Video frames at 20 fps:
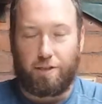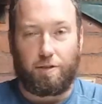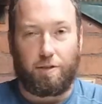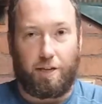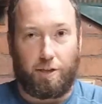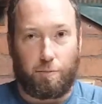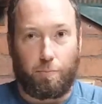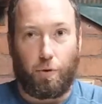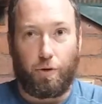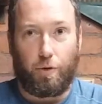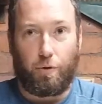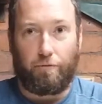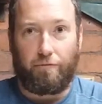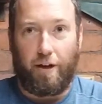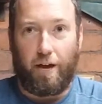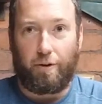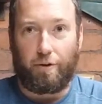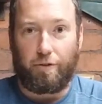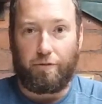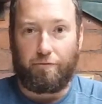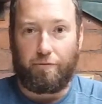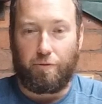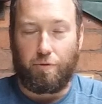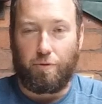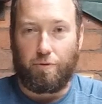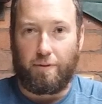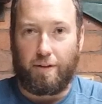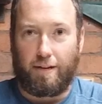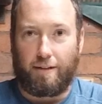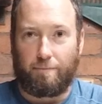is pretty good value
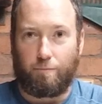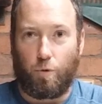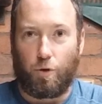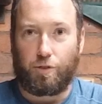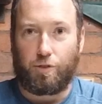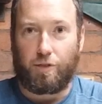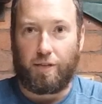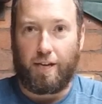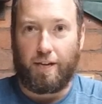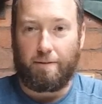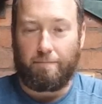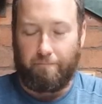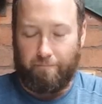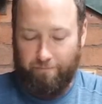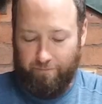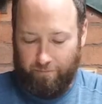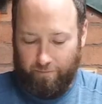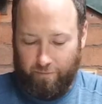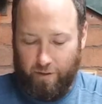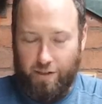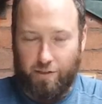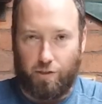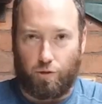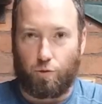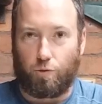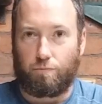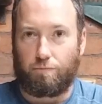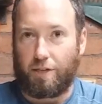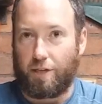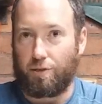and what you get is a
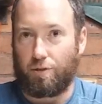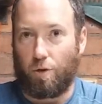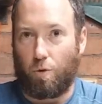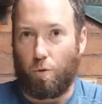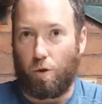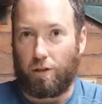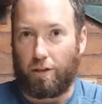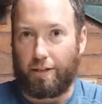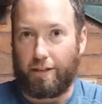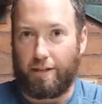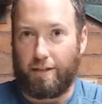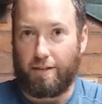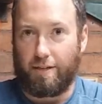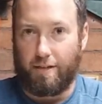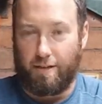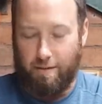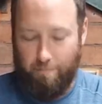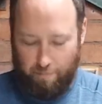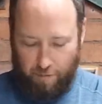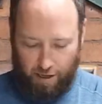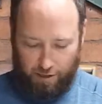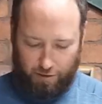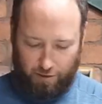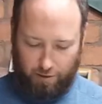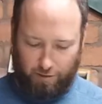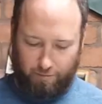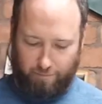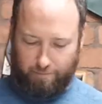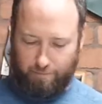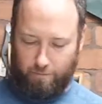decent quality
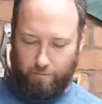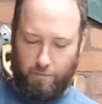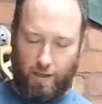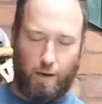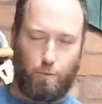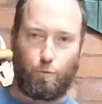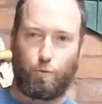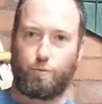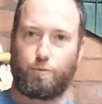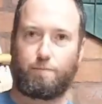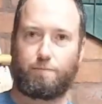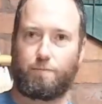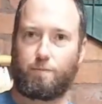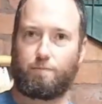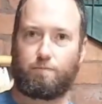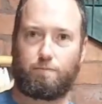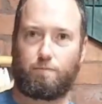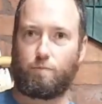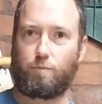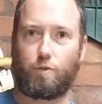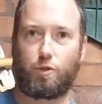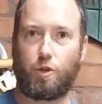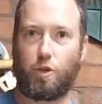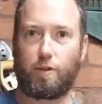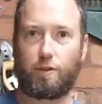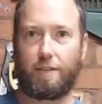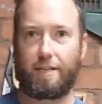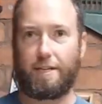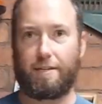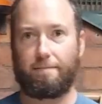mix that would
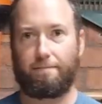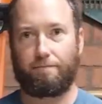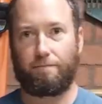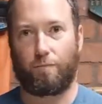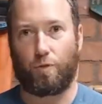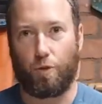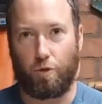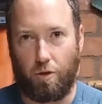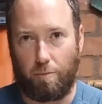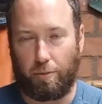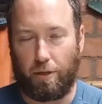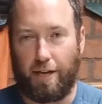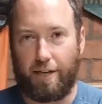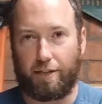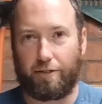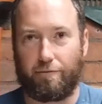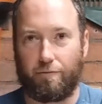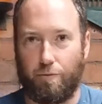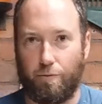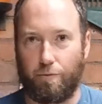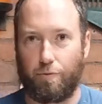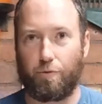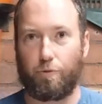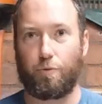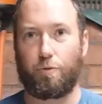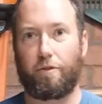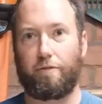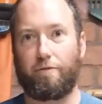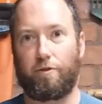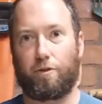certainly do your plants
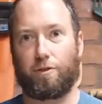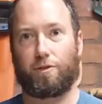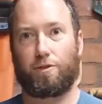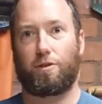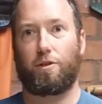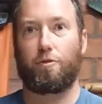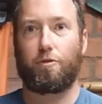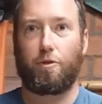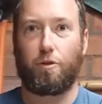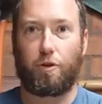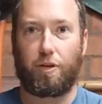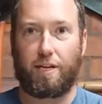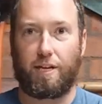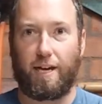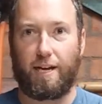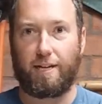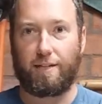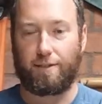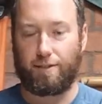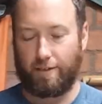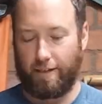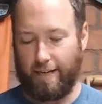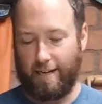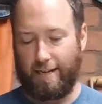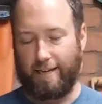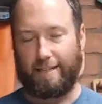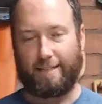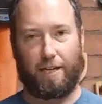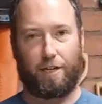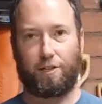through the first 30 days.
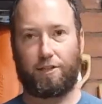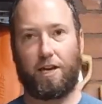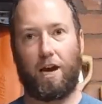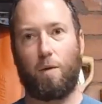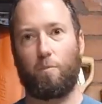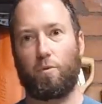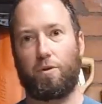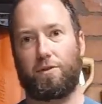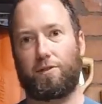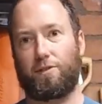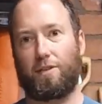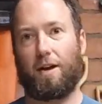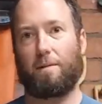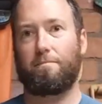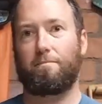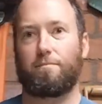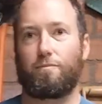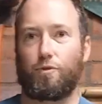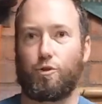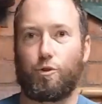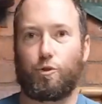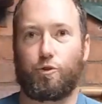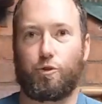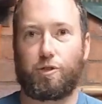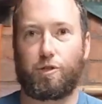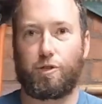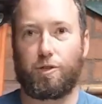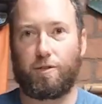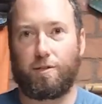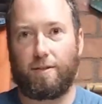It does come with some
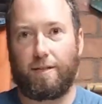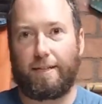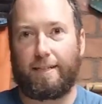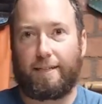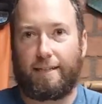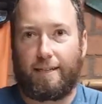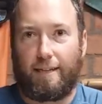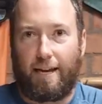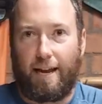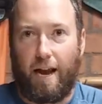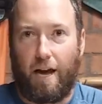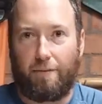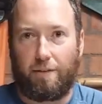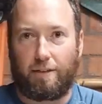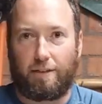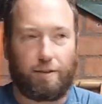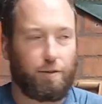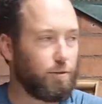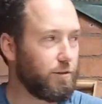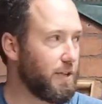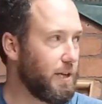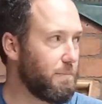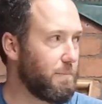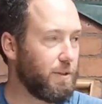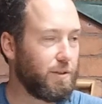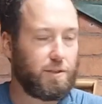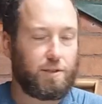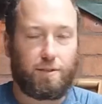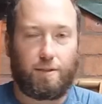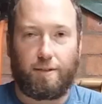nutrition and other little
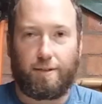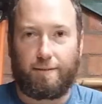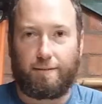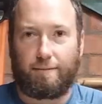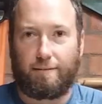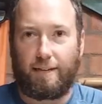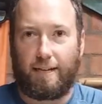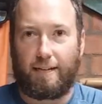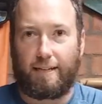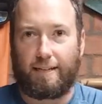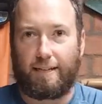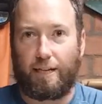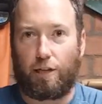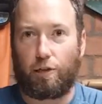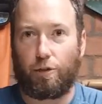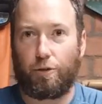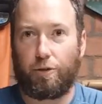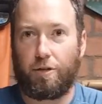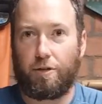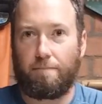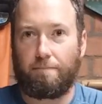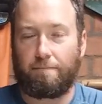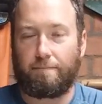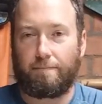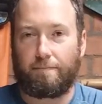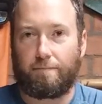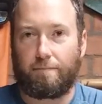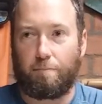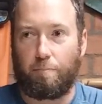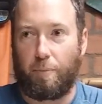tidbits included,
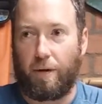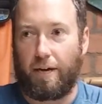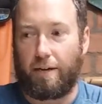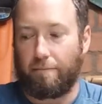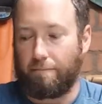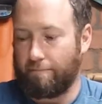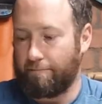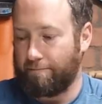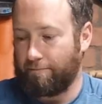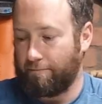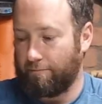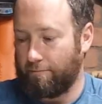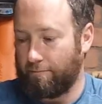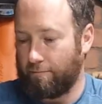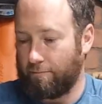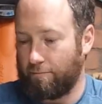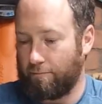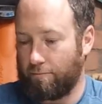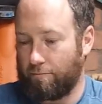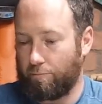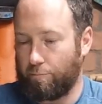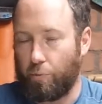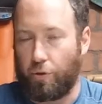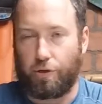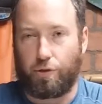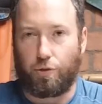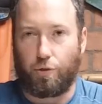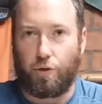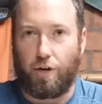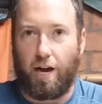but
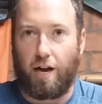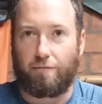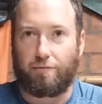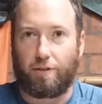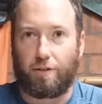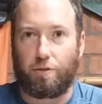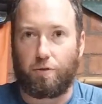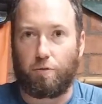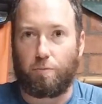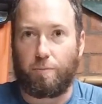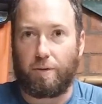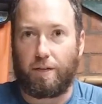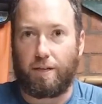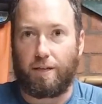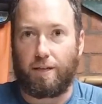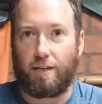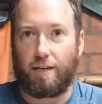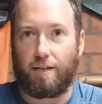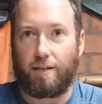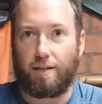pretty soon after you'll be